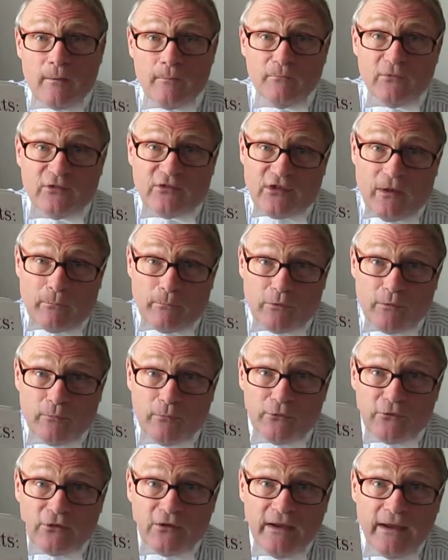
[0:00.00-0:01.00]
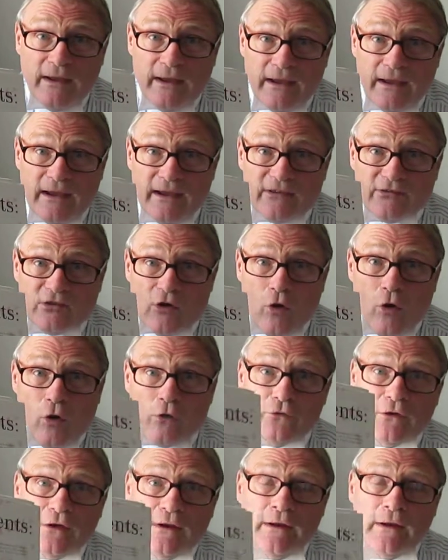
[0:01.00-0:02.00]
supplement, is
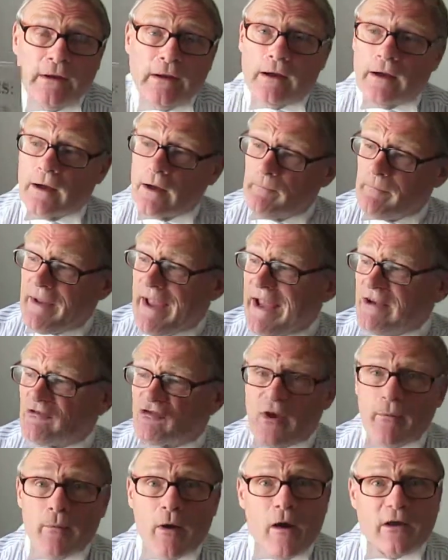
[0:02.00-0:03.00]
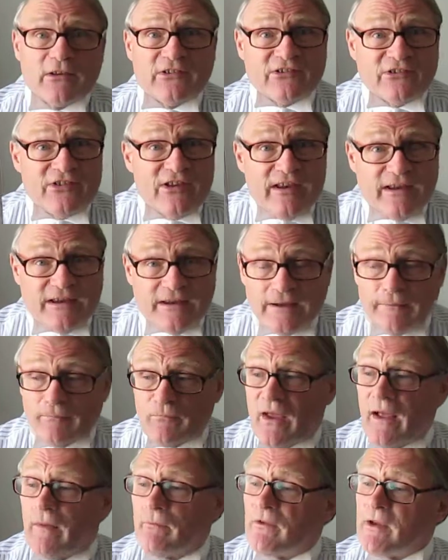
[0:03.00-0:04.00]
on HMRC
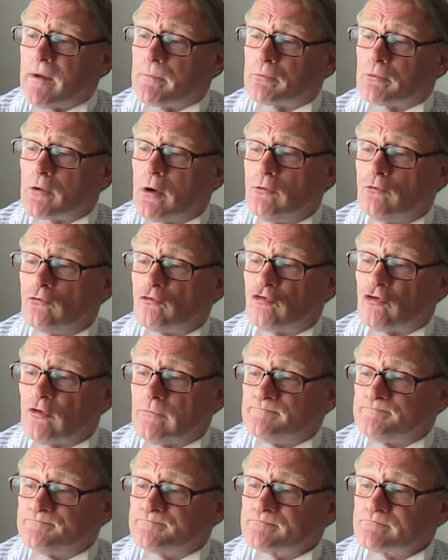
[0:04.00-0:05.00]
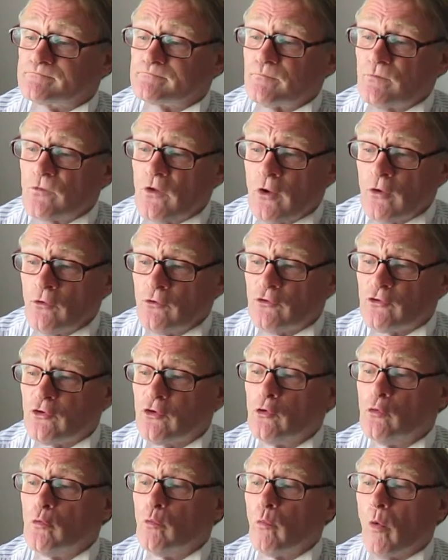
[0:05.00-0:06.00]
and the approach
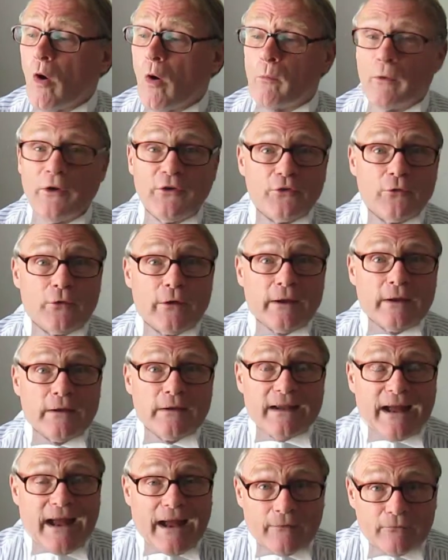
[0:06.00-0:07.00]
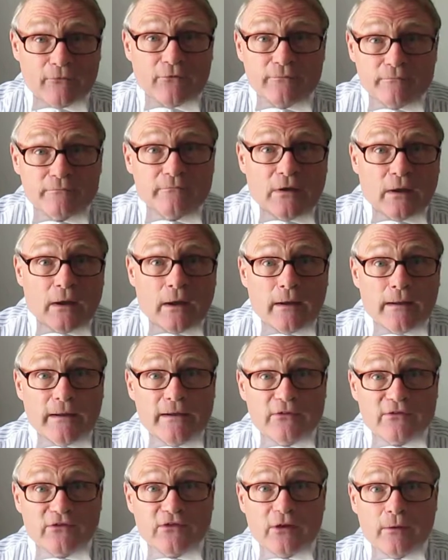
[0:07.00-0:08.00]
to what we're doing at
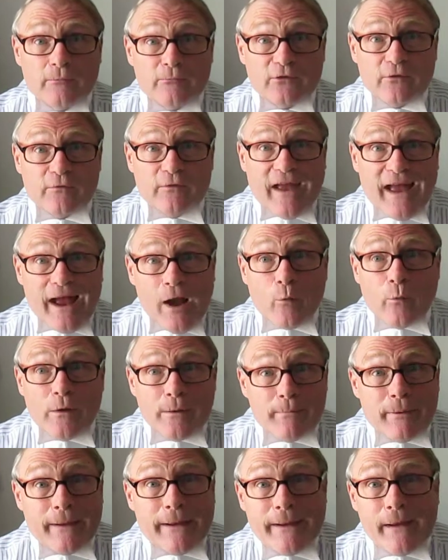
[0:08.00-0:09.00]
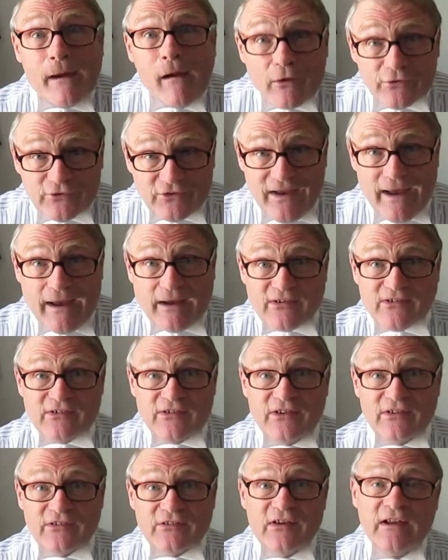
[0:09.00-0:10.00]
in terms of how we pay our
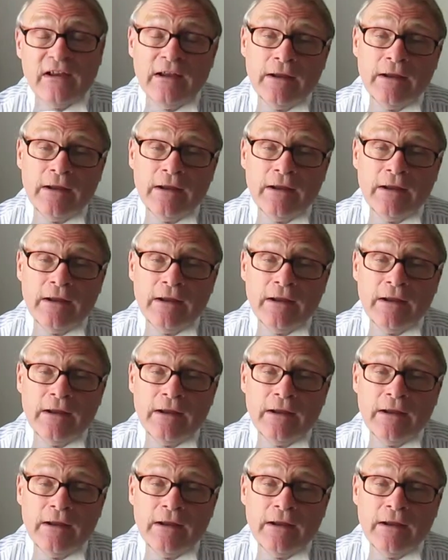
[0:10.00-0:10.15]
taxes.